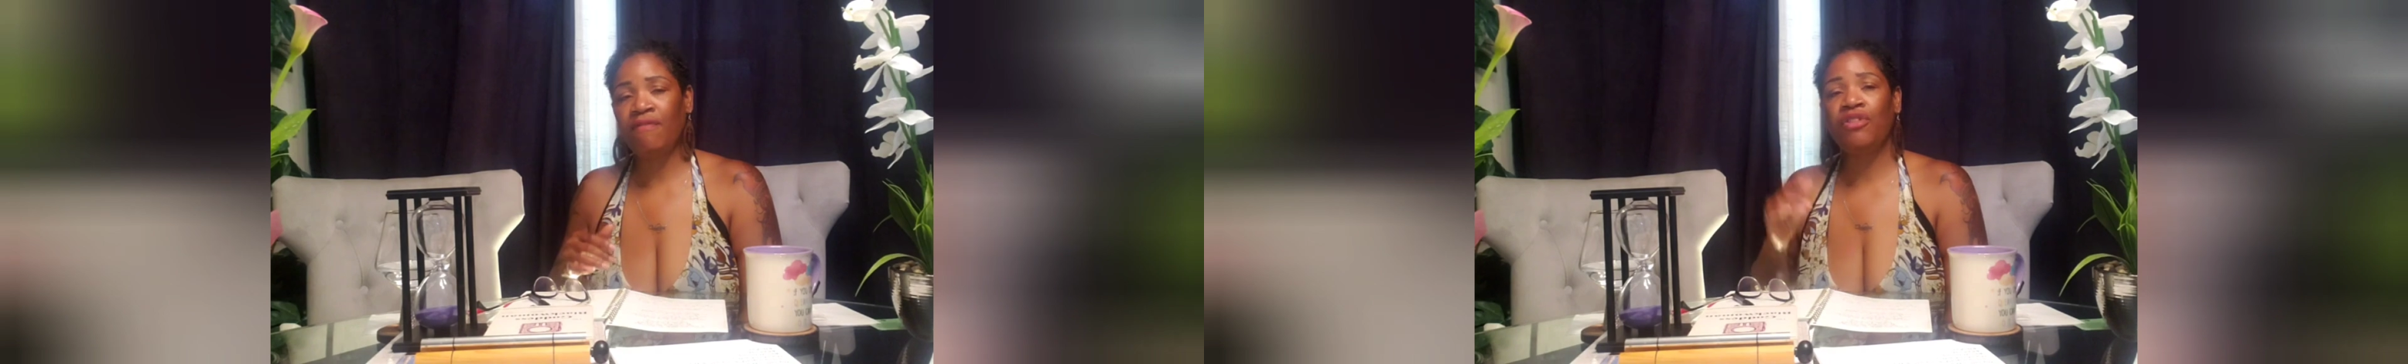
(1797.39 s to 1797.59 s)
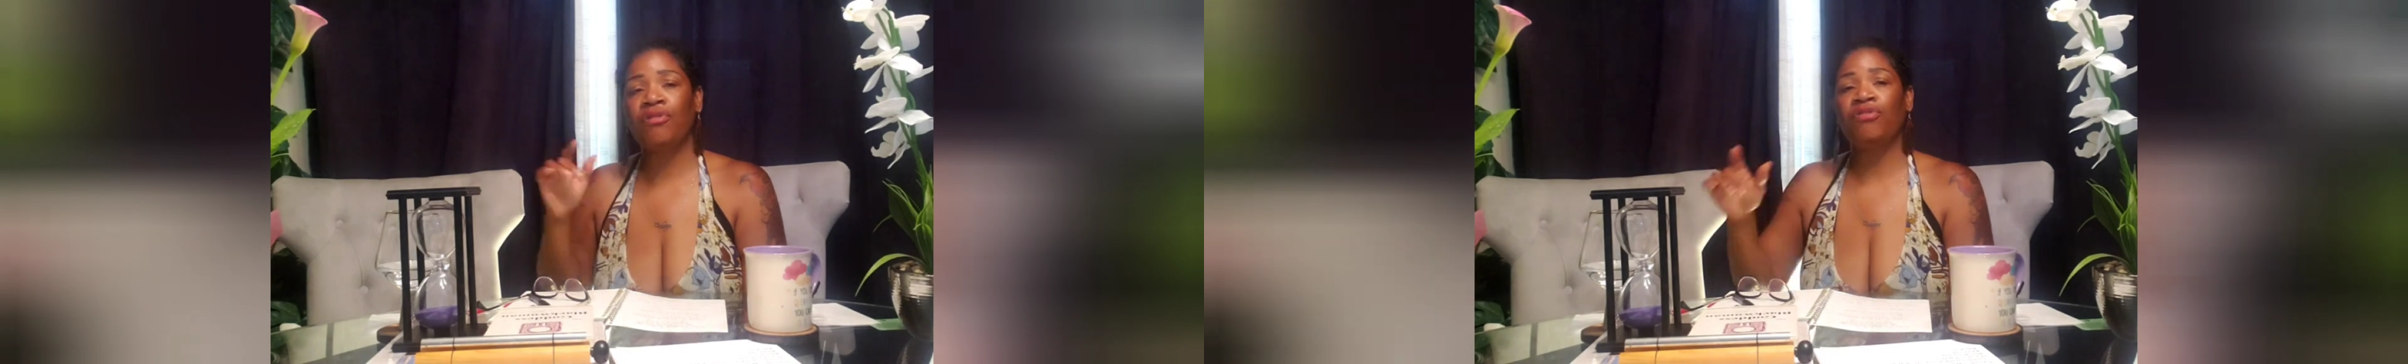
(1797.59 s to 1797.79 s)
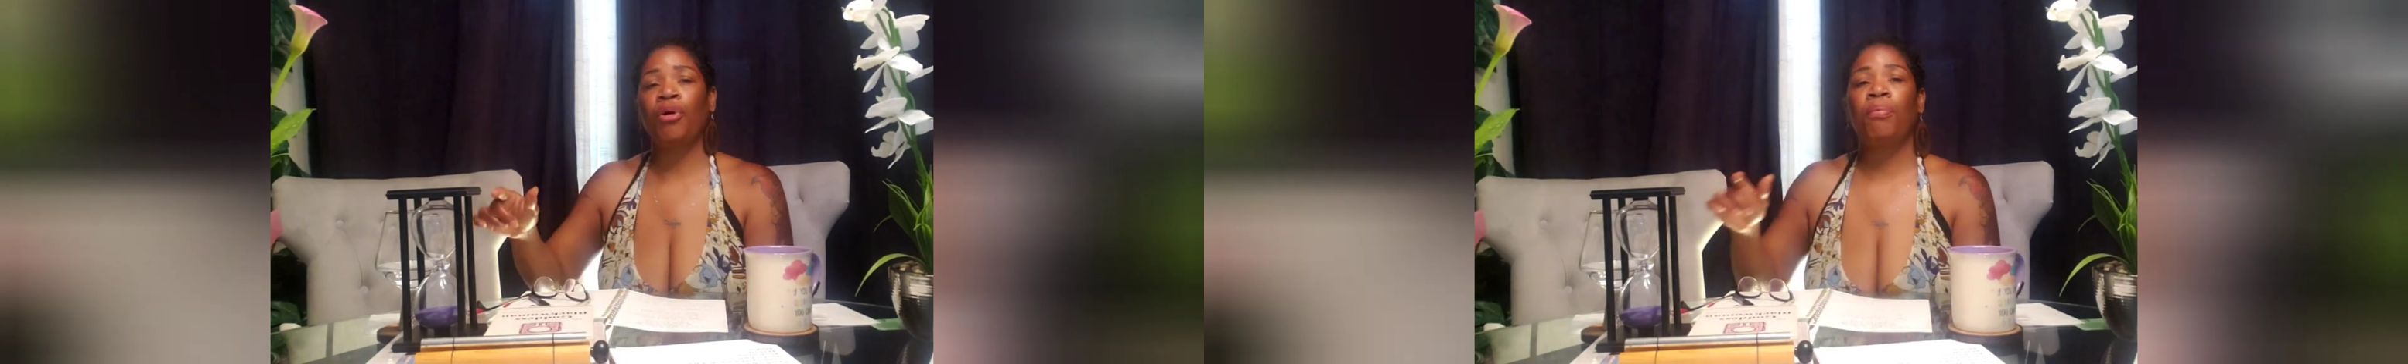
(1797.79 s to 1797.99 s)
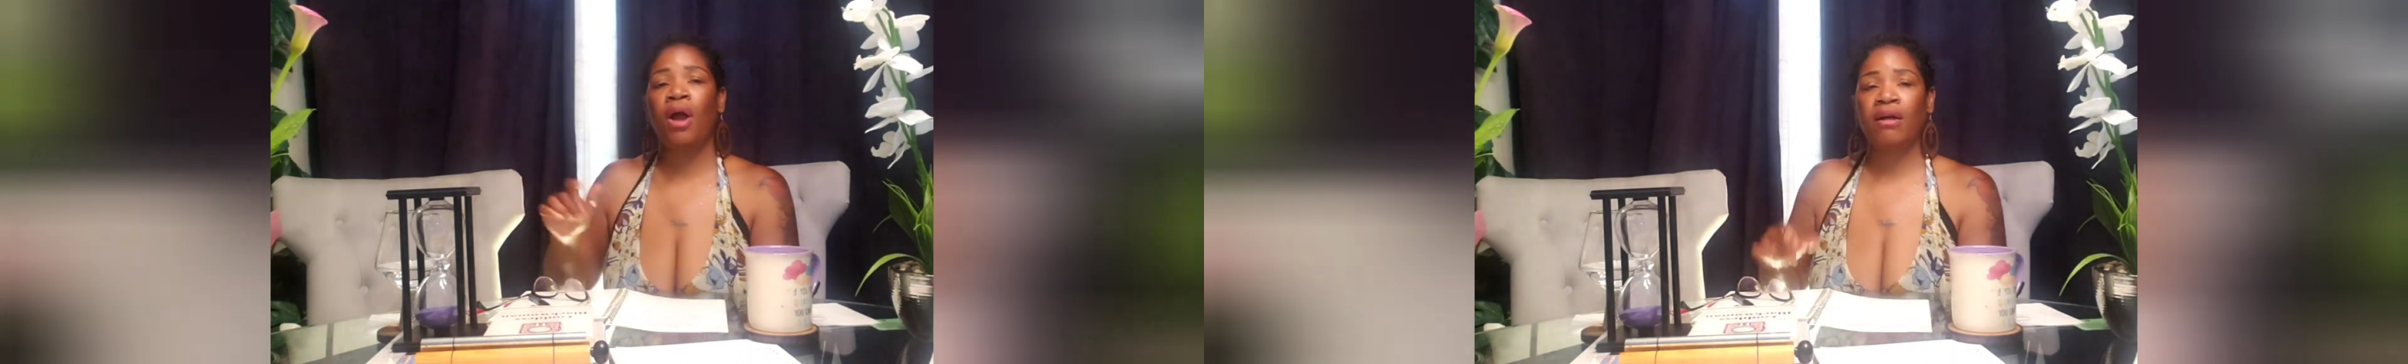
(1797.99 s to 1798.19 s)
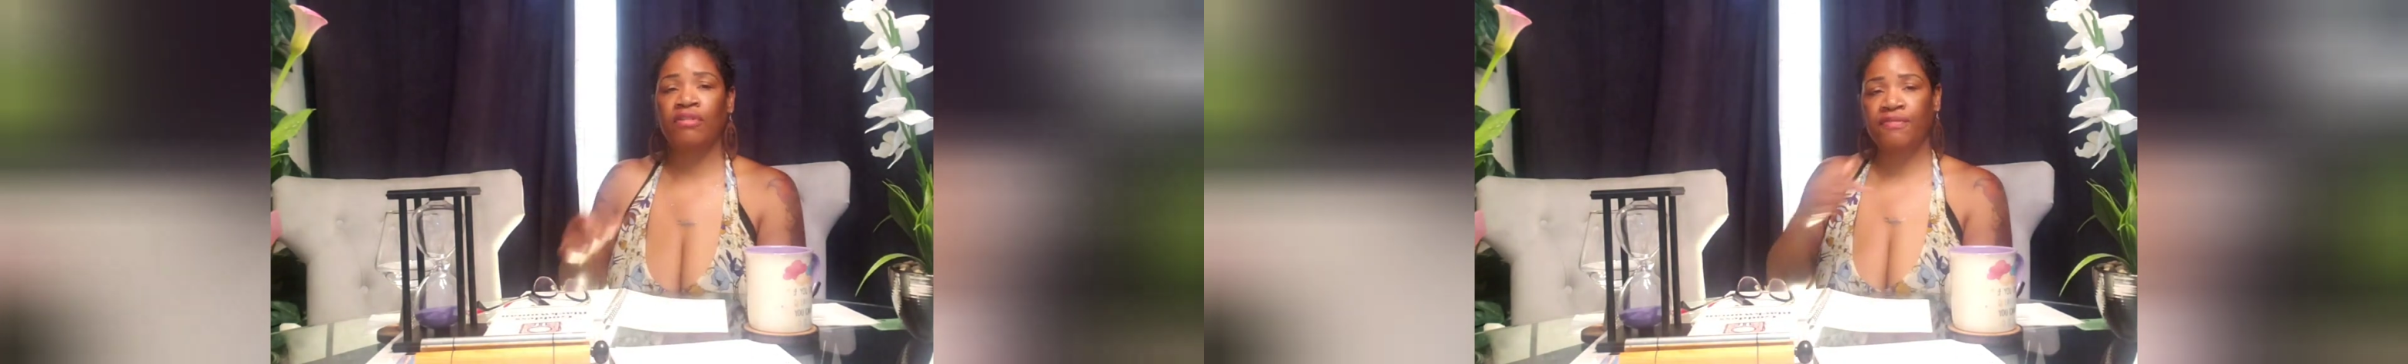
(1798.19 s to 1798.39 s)
if there's no
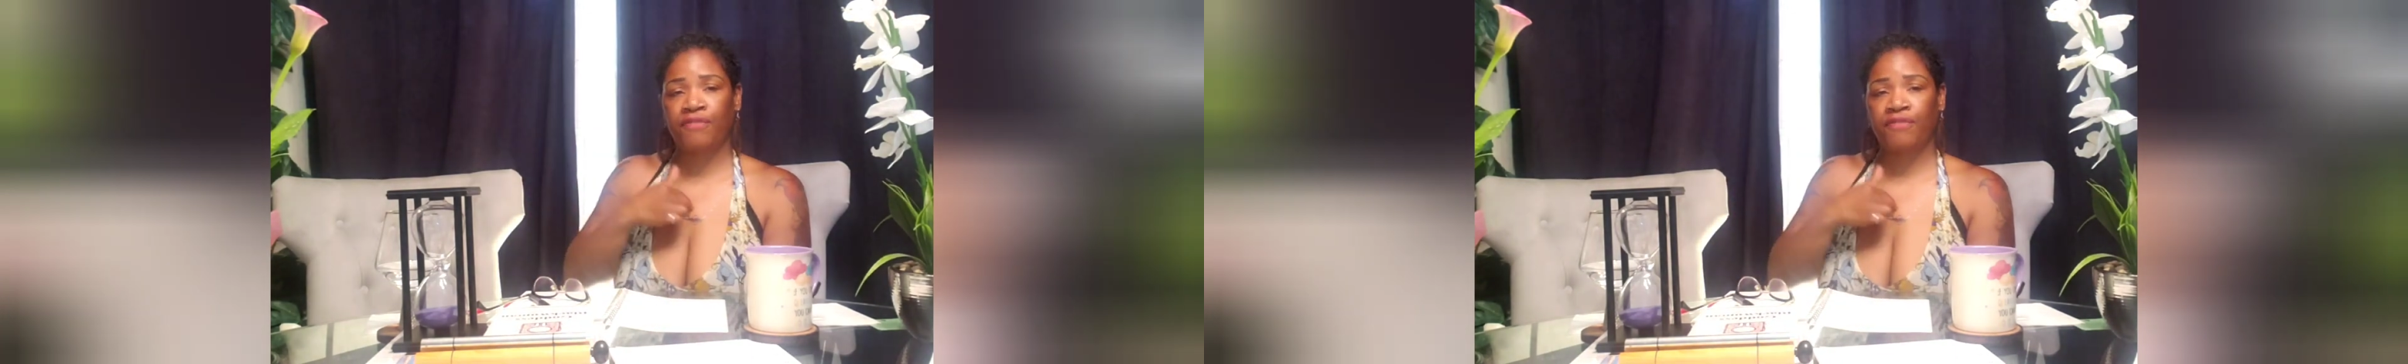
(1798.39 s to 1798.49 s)
progress